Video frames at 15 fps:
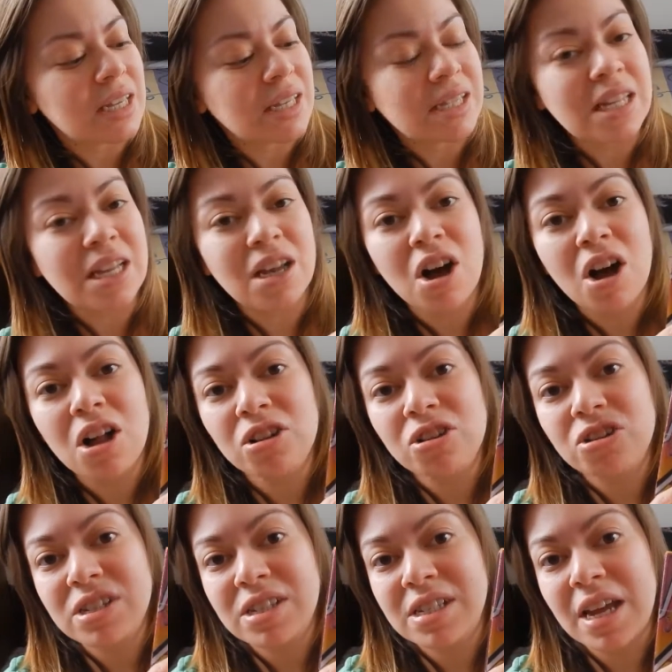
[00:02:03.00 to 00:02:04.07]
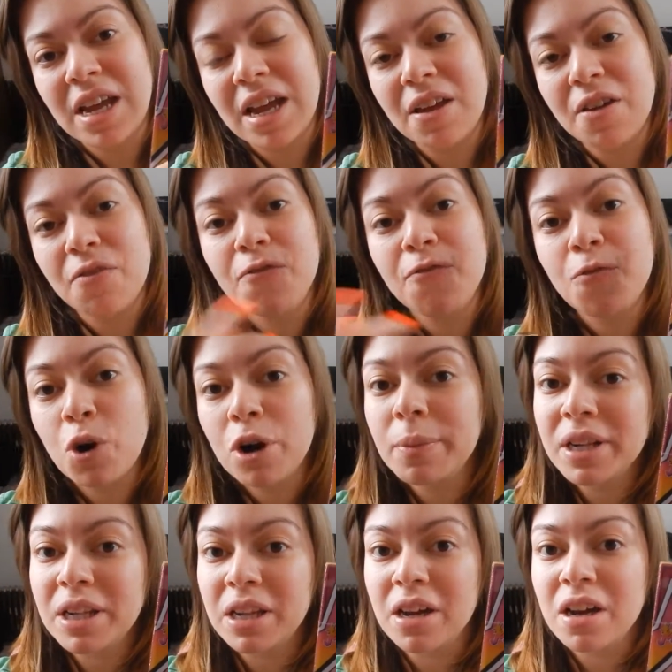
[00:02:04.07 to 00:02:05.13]
is the Color Stay
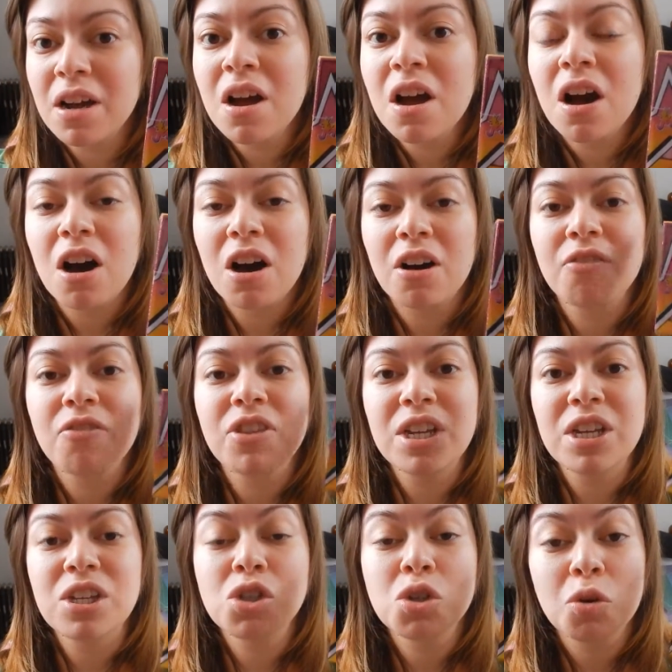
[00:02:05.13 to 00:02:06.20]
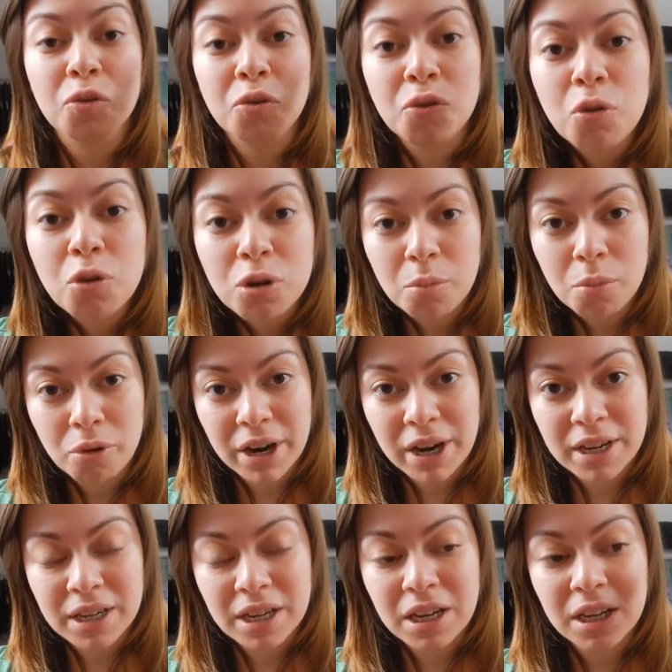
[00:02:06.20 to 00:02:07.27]
formula of the Sephora
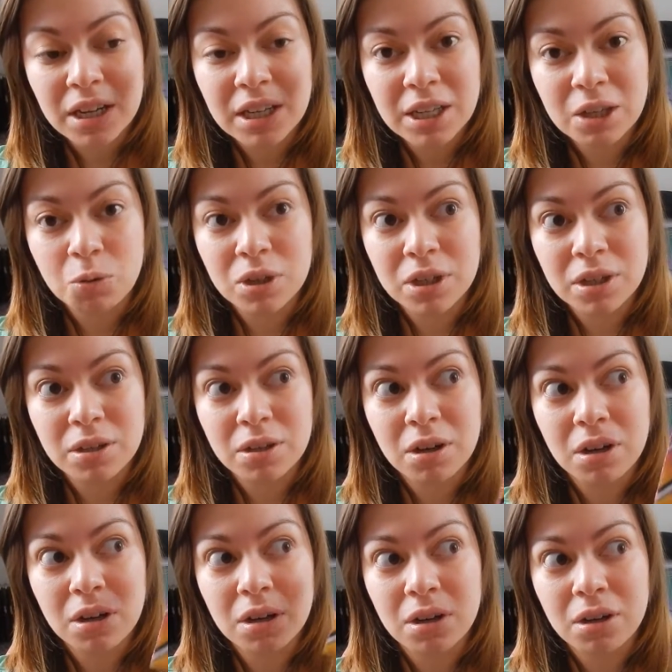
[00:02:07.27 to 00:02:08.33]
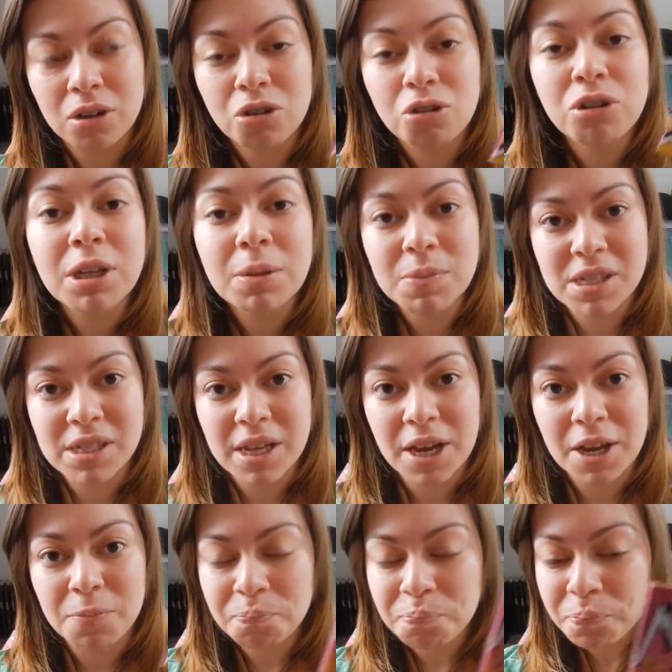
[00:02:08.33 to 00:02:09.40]
brand liquid cream
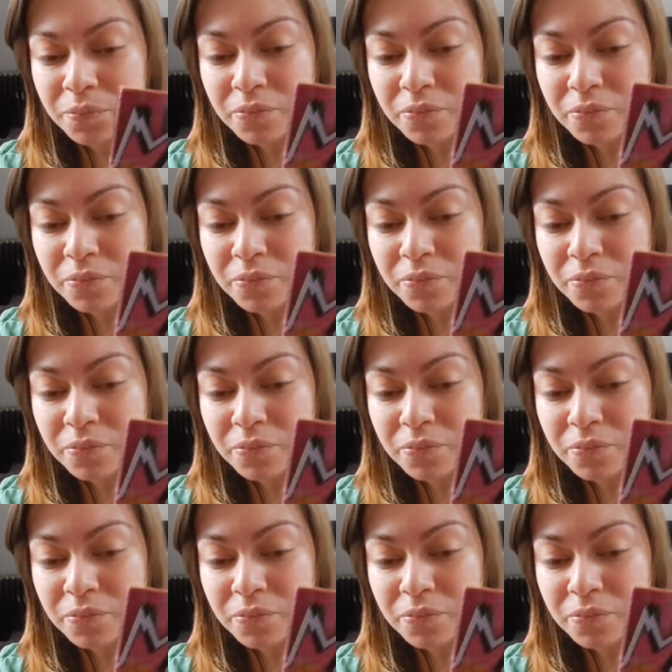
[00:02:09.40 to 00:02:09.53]
stain.